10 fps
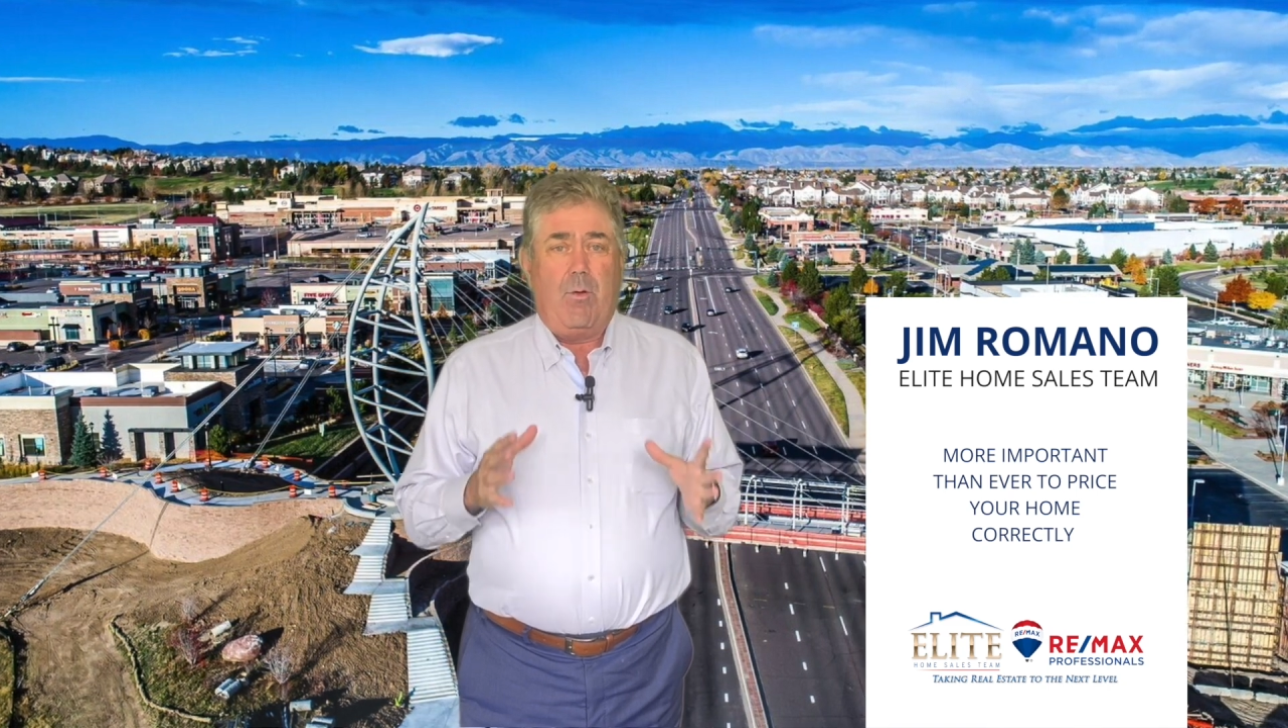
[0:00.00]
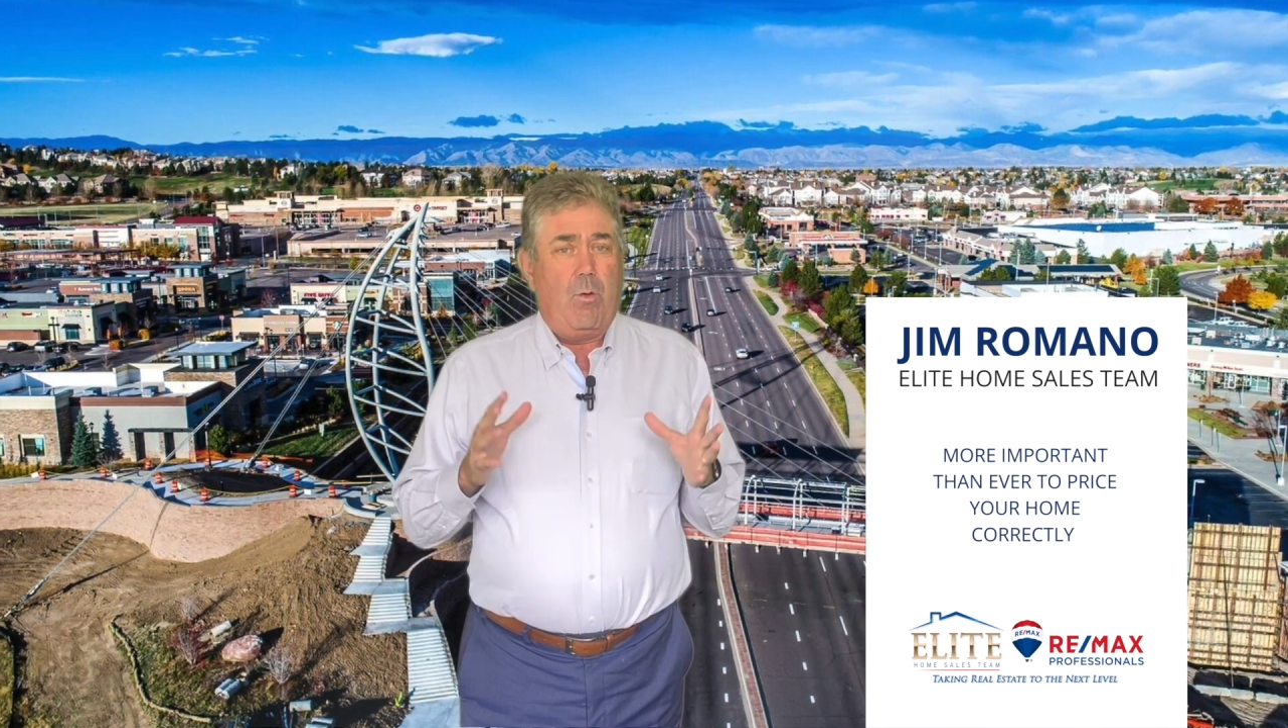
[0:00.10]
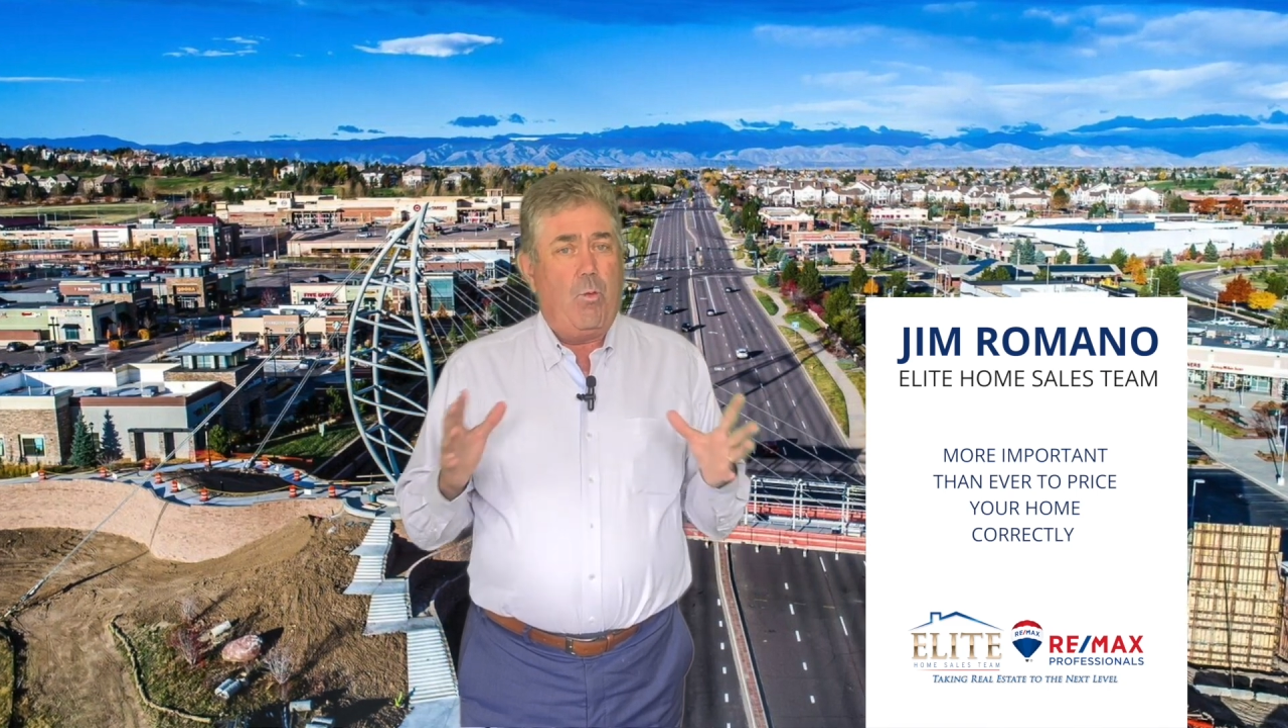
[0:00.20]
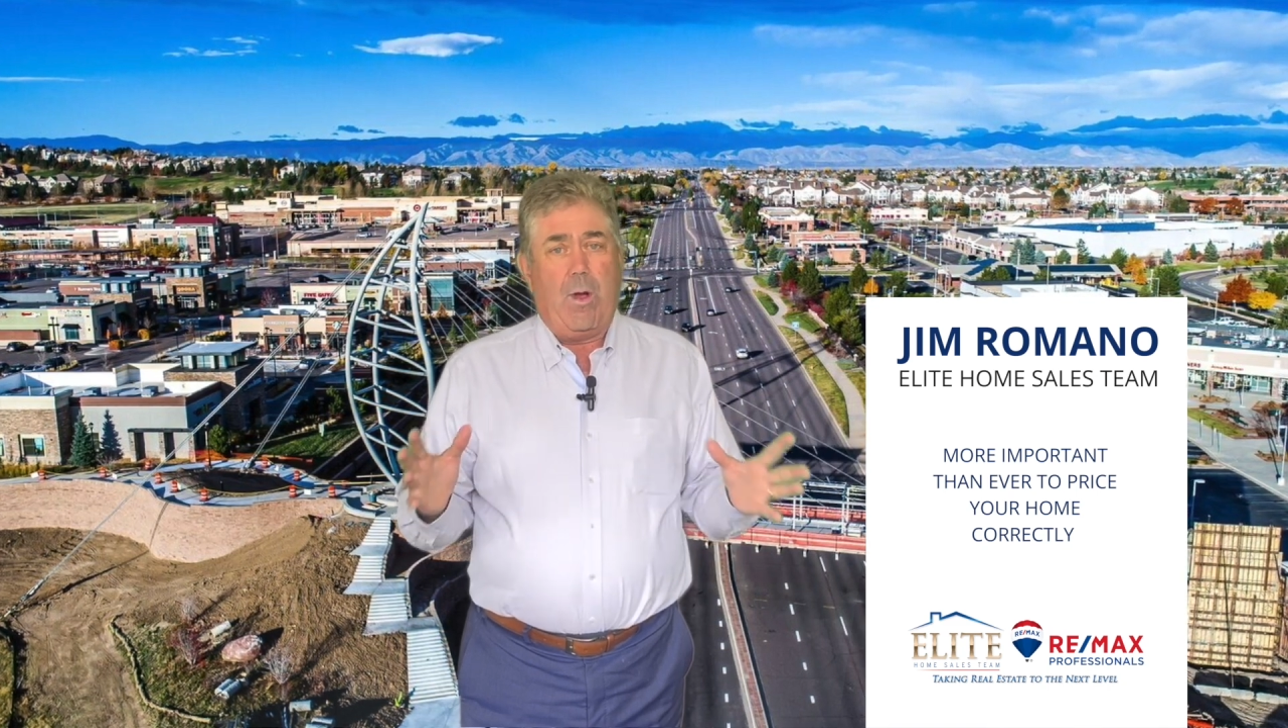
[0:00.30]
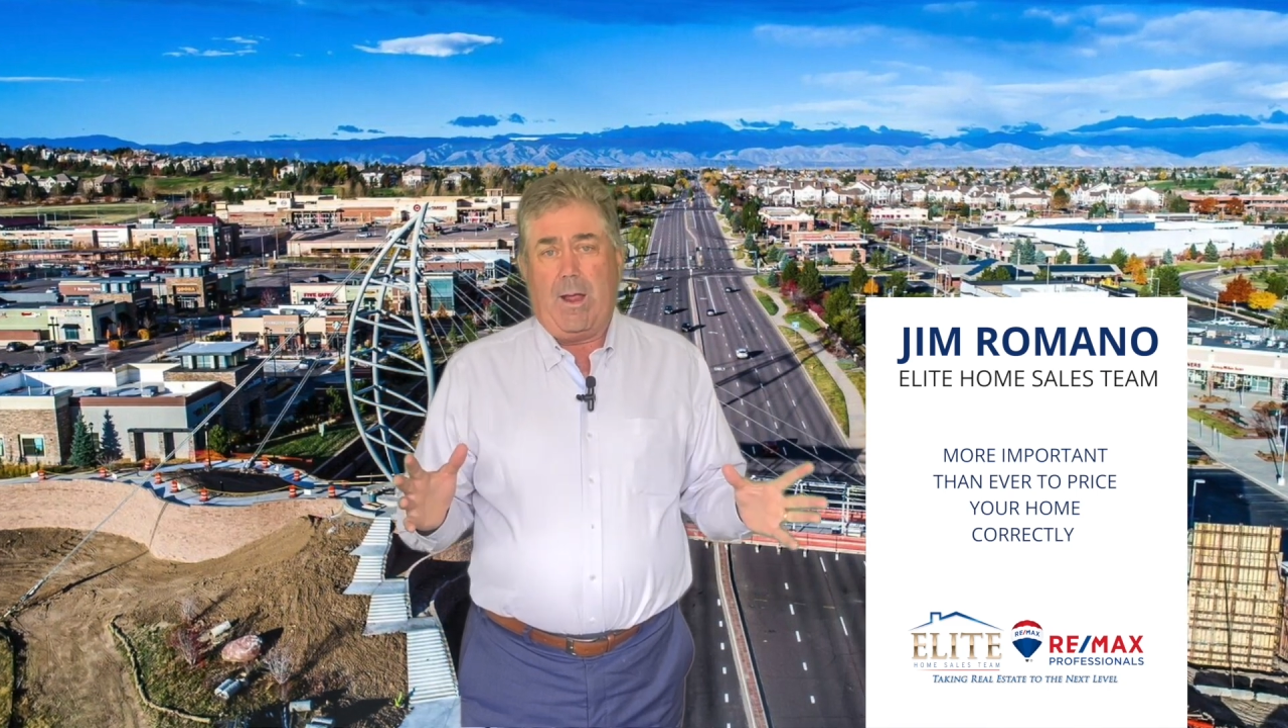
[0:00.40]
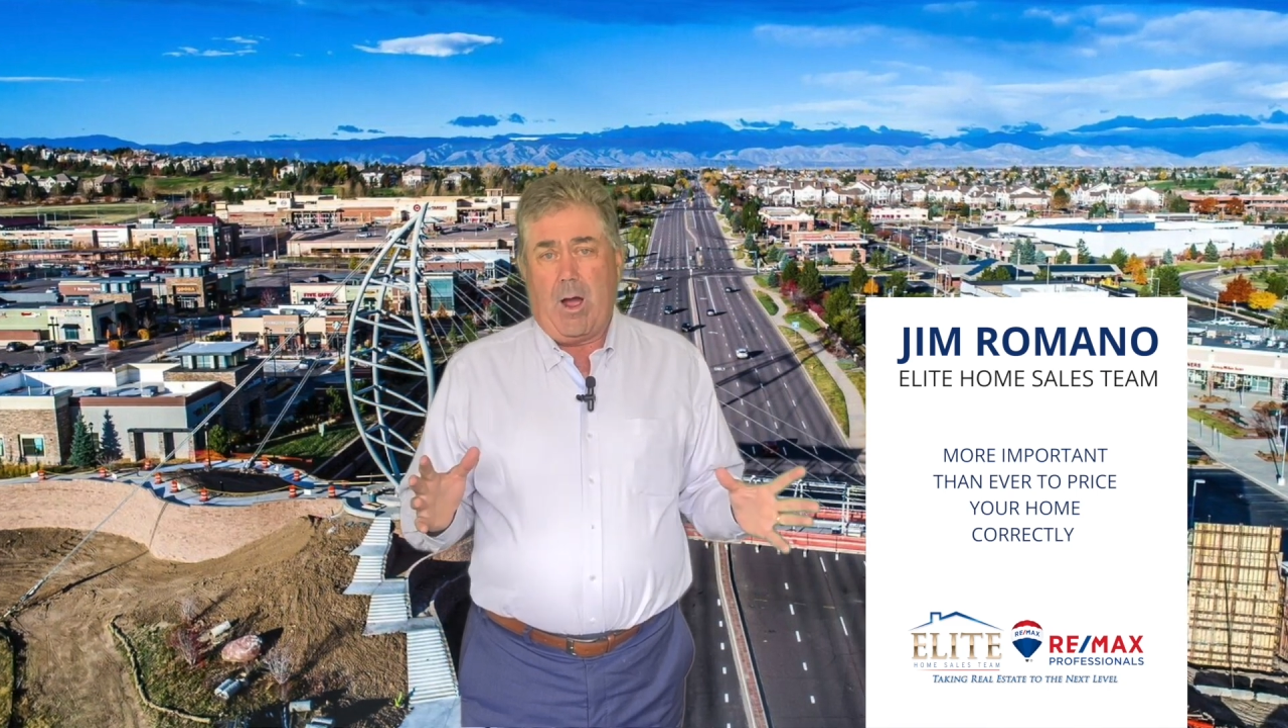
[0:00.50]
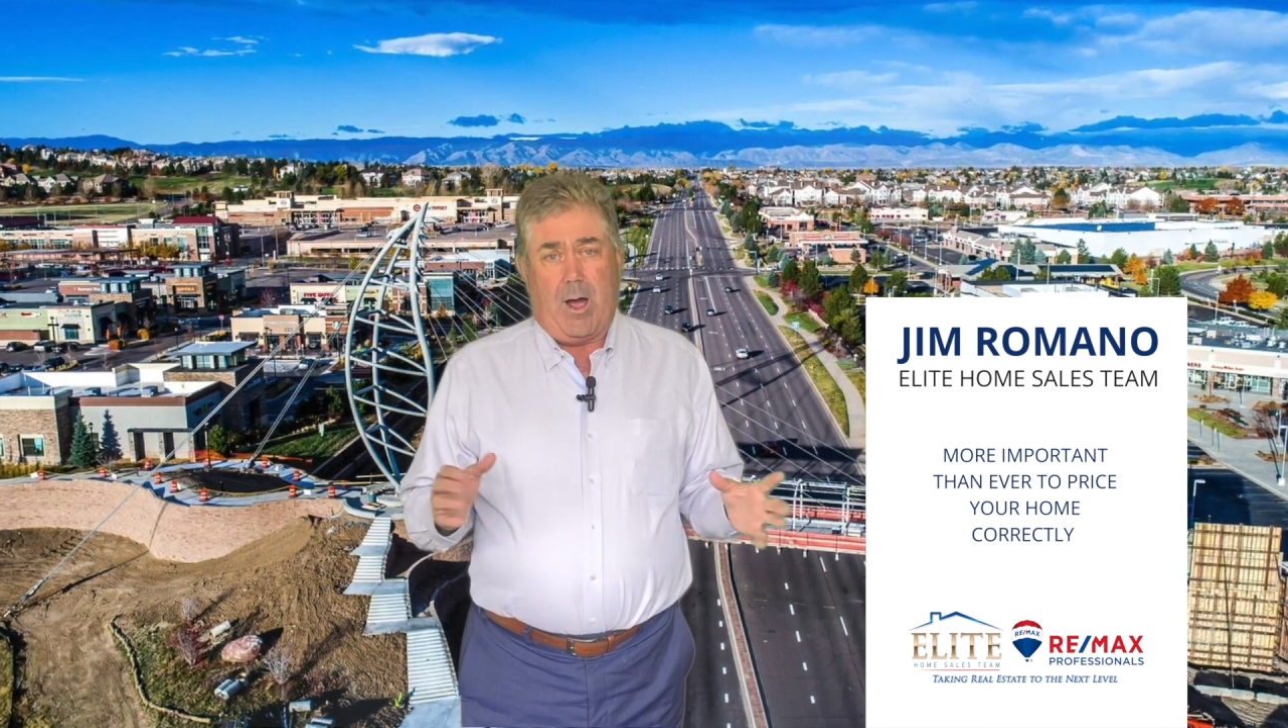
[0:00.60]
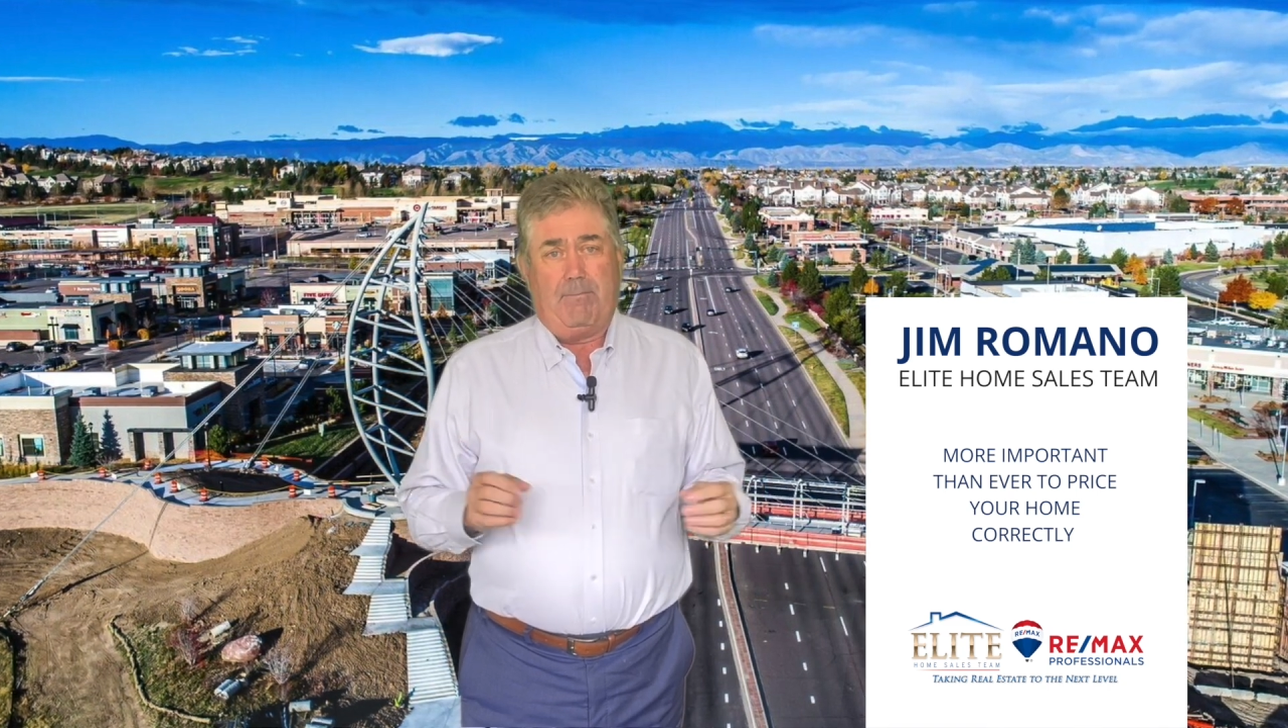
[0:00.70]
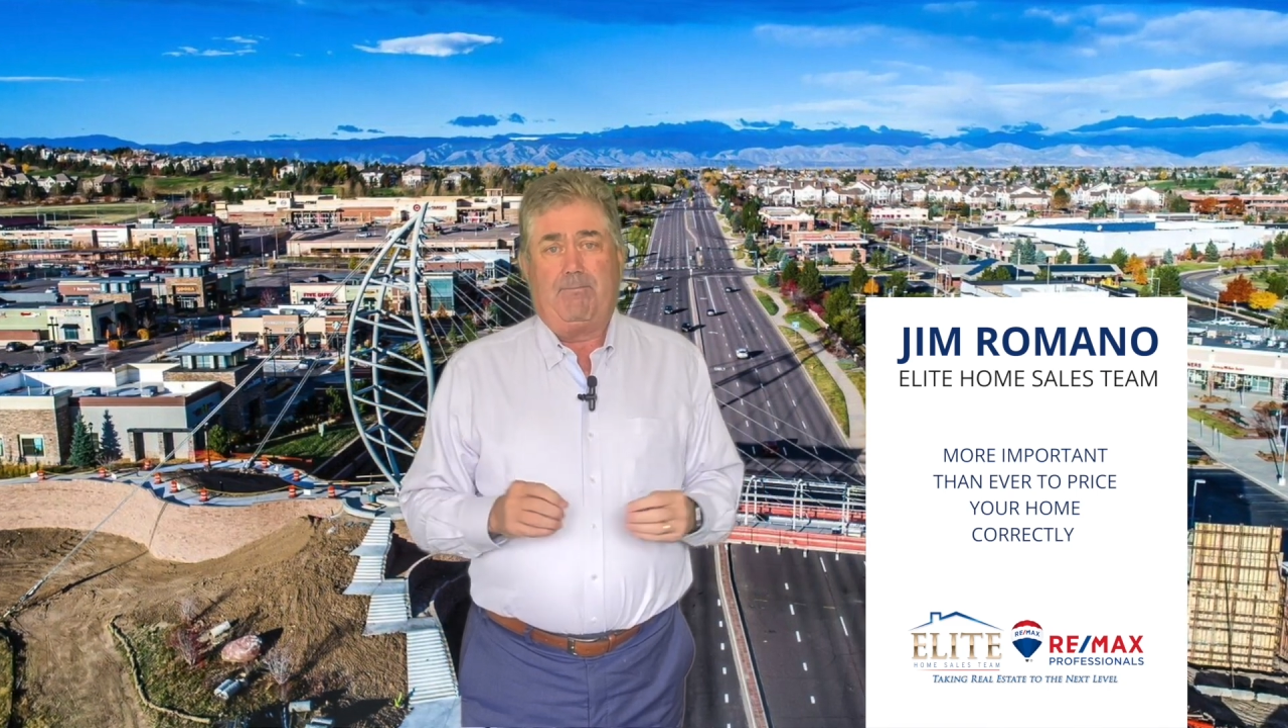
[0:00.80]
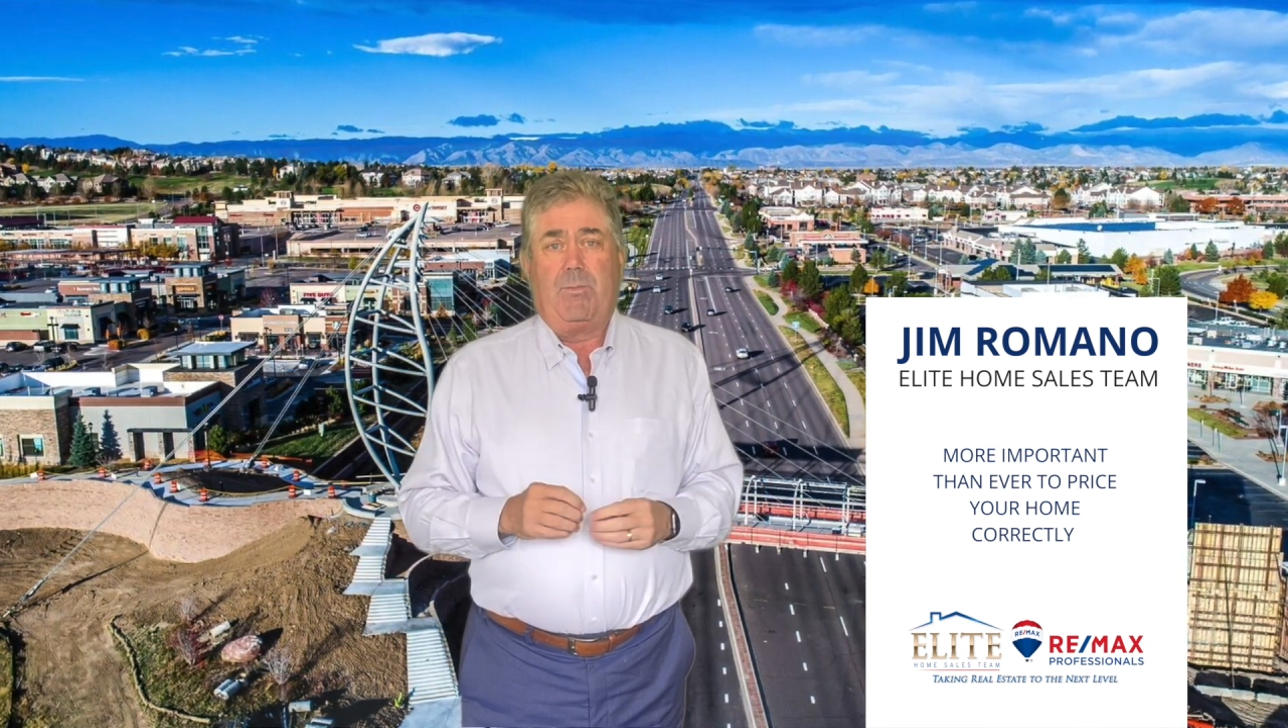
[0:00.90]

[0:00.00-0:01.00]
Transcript: way gone.